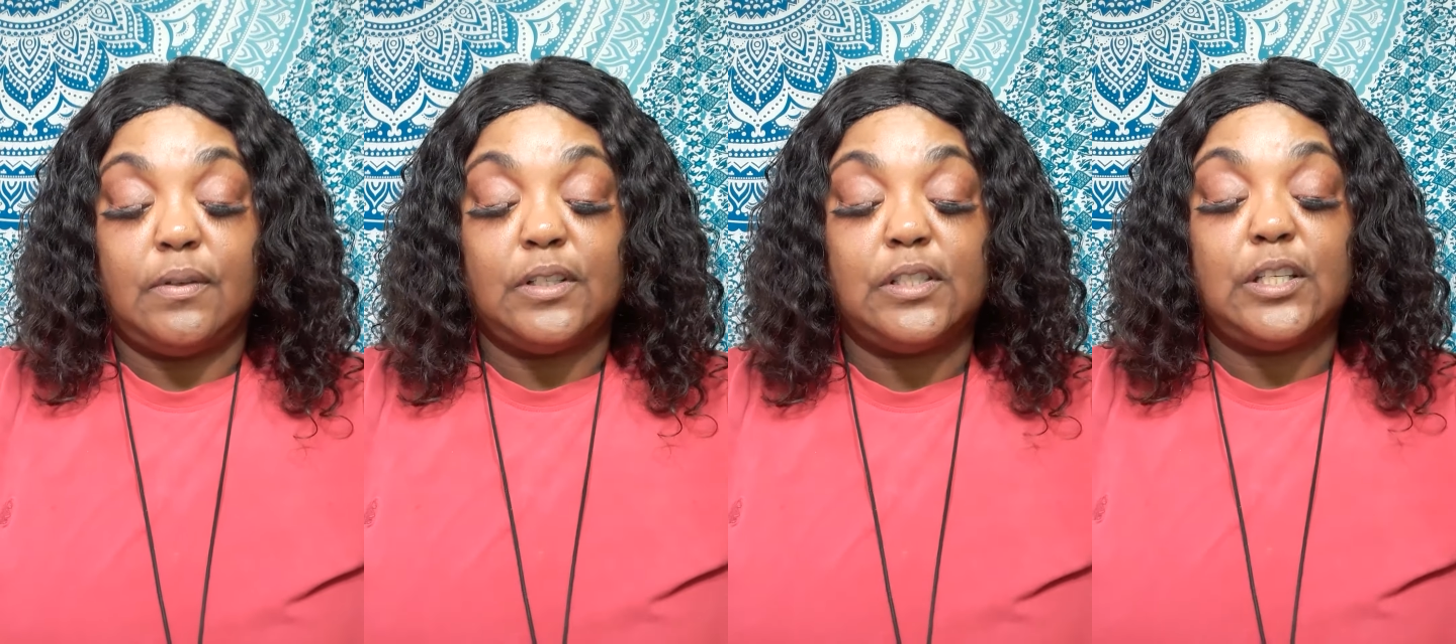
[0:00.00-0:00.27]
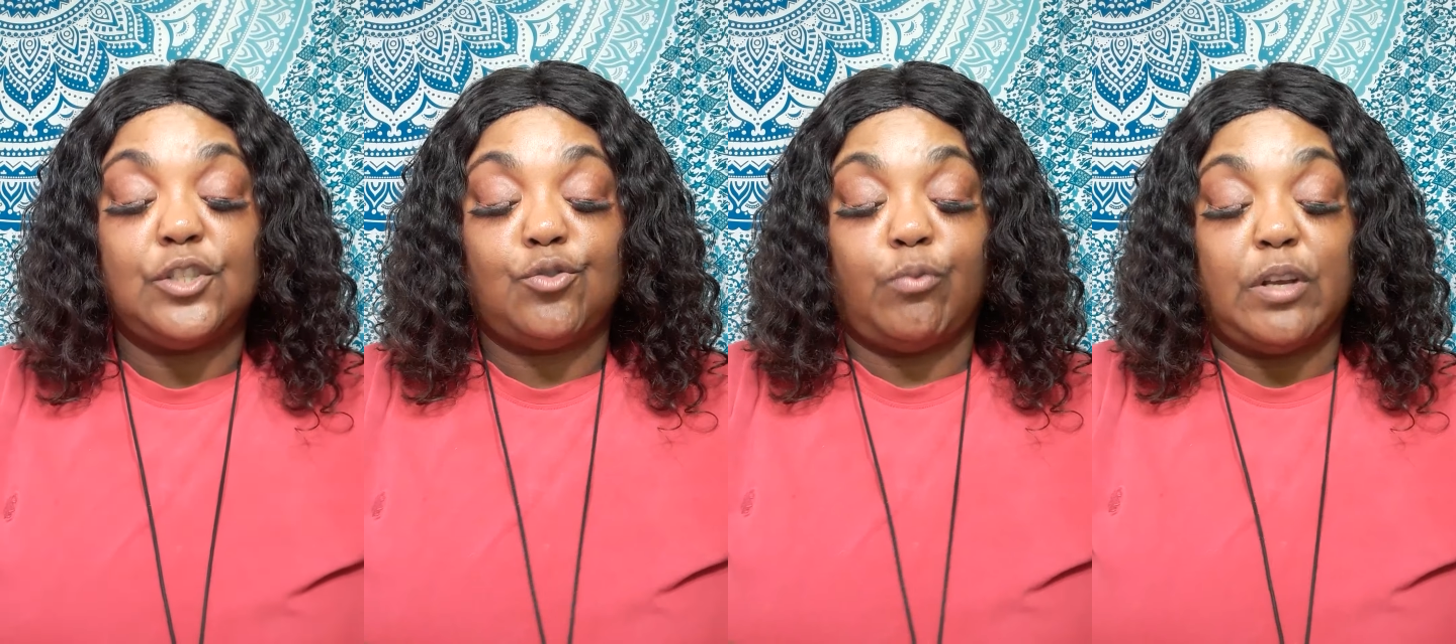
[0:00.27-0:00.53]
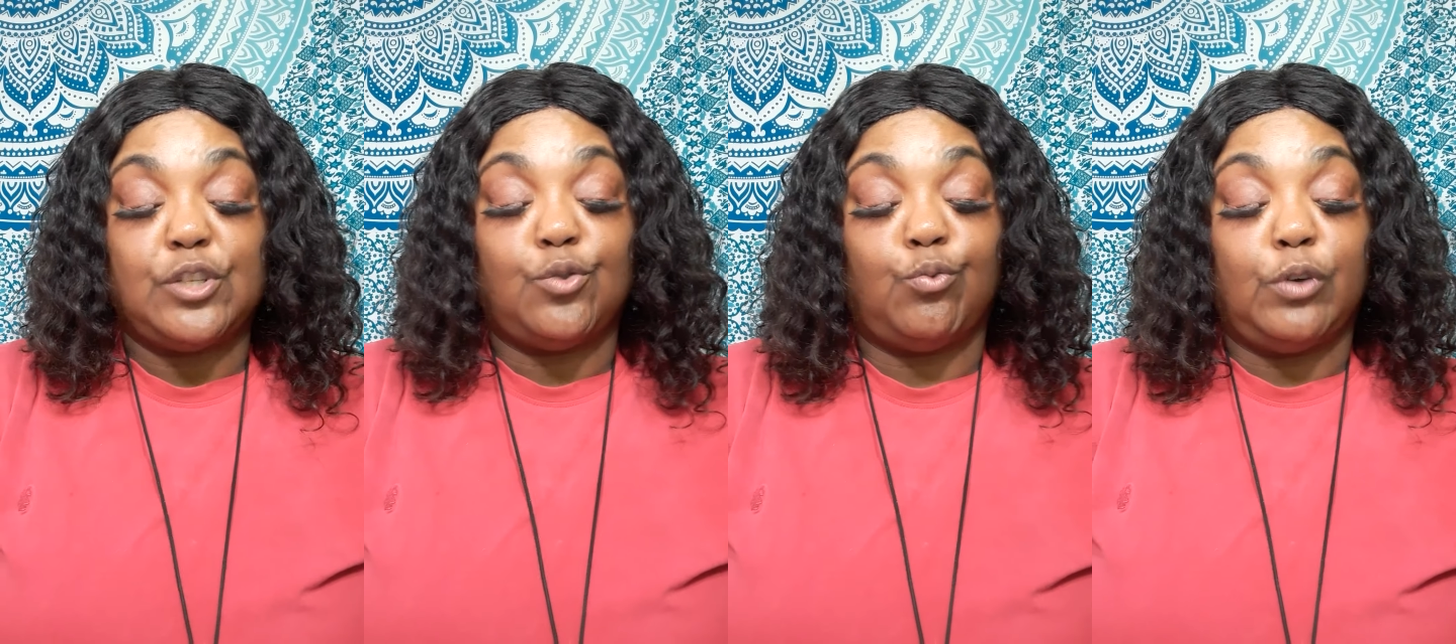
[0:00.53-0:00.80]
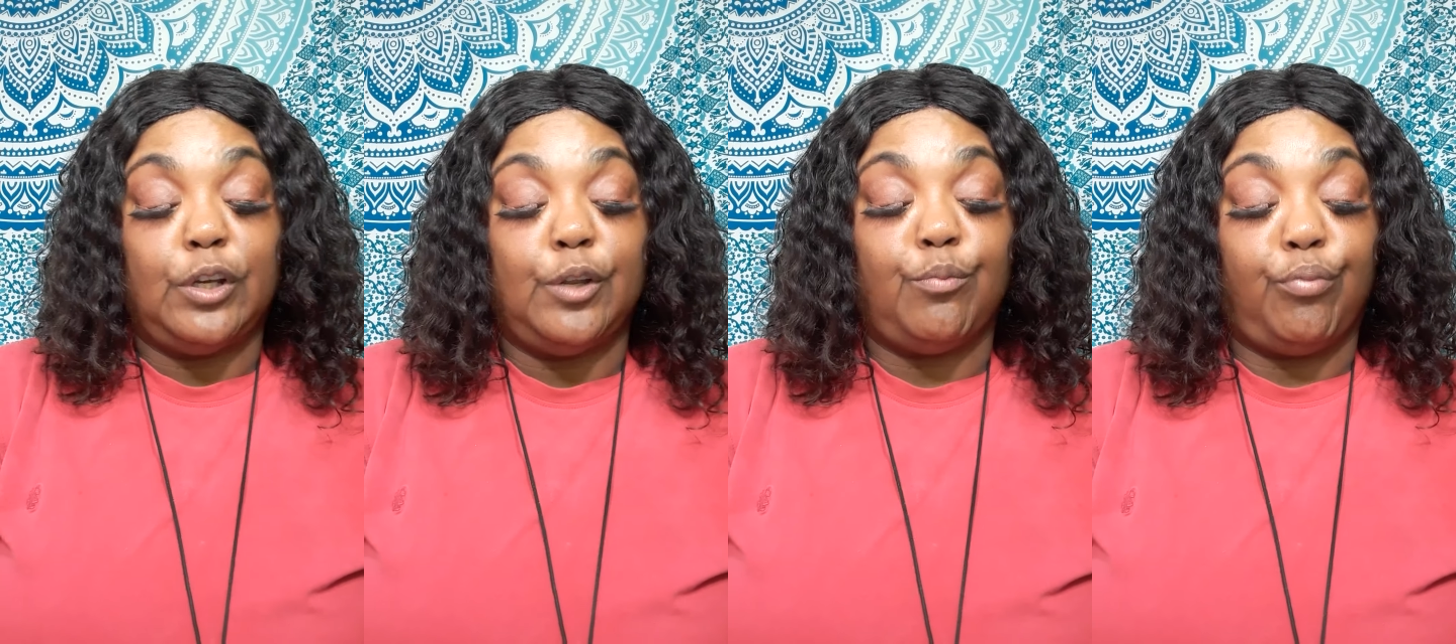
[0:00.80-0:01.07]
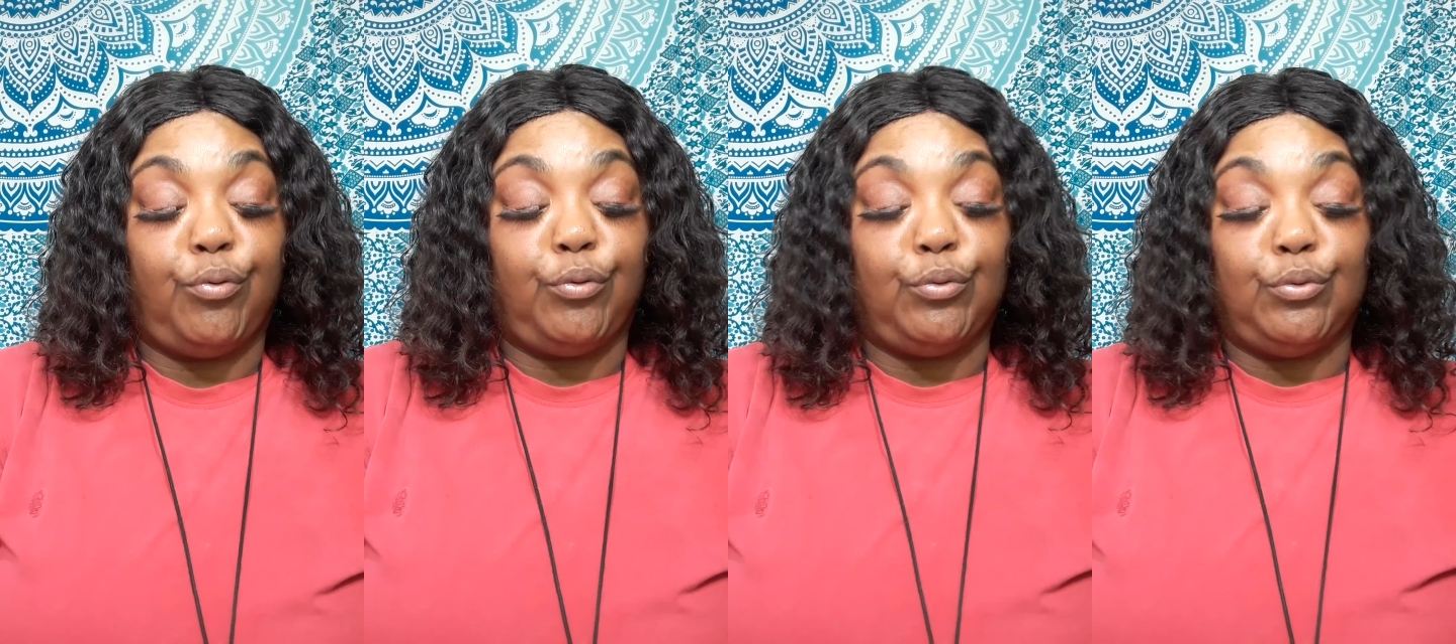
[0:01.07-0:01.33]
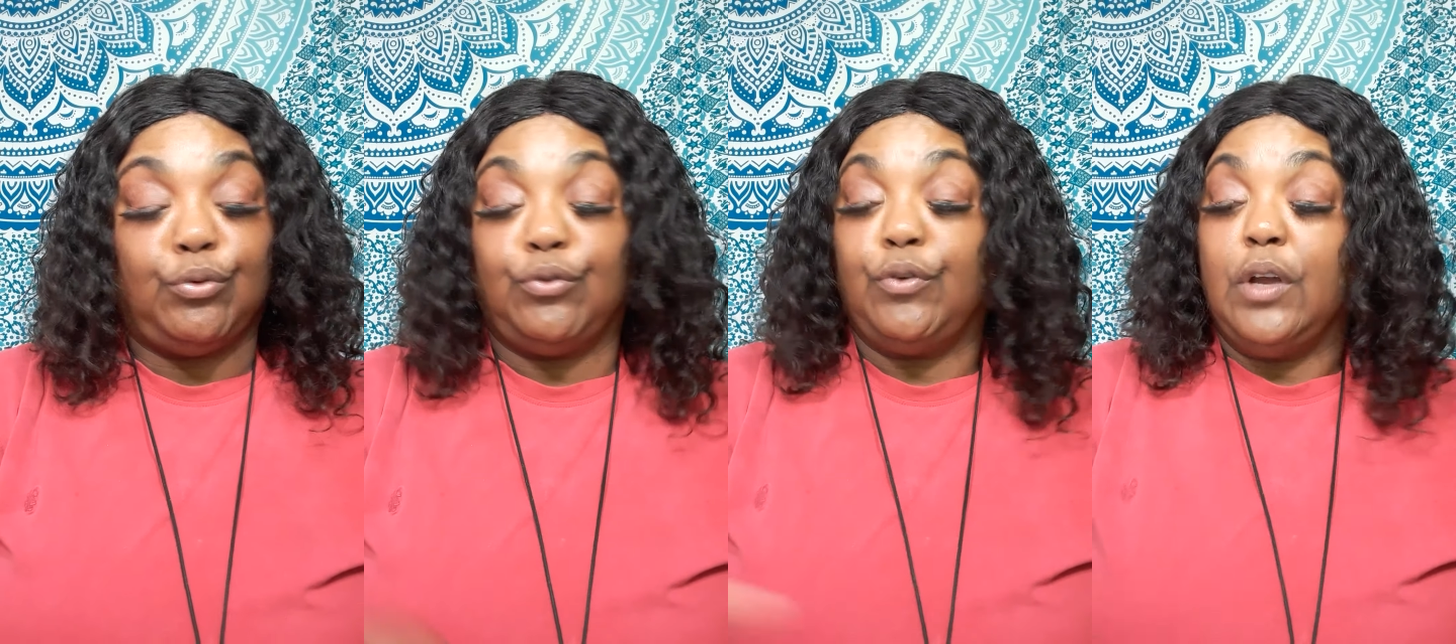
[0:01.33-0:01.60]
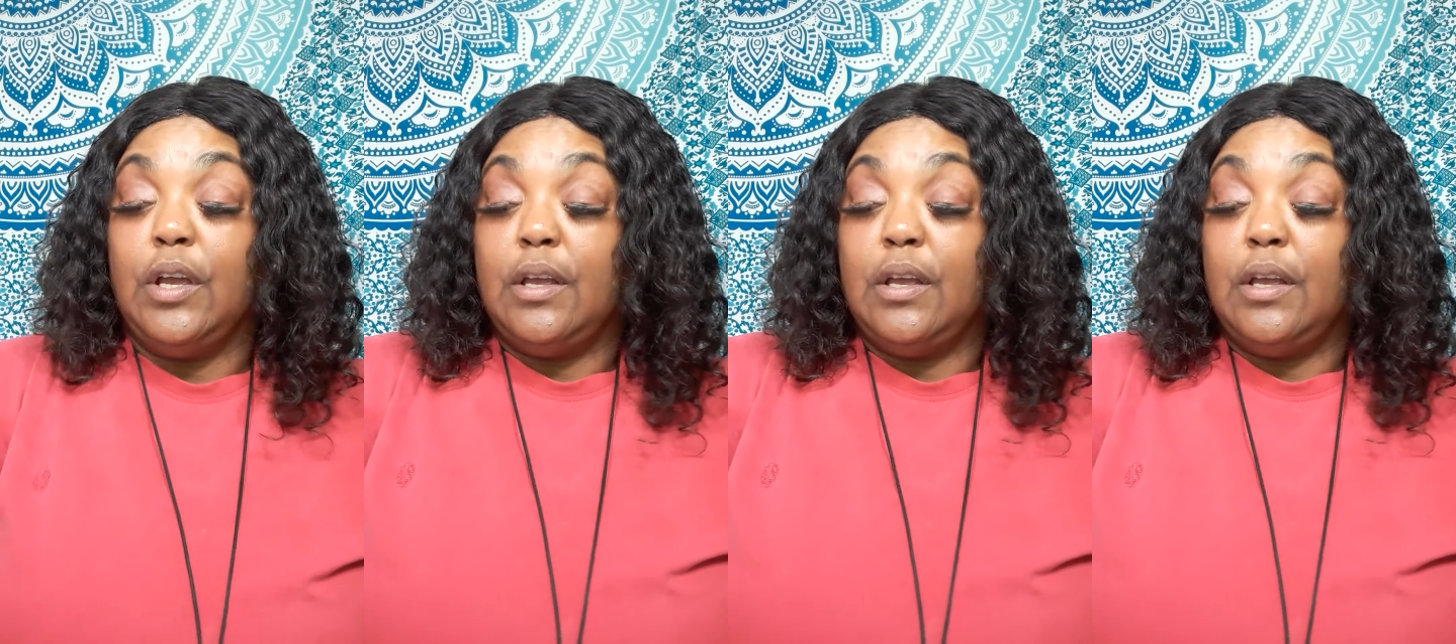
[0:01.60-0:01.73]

The situation will improve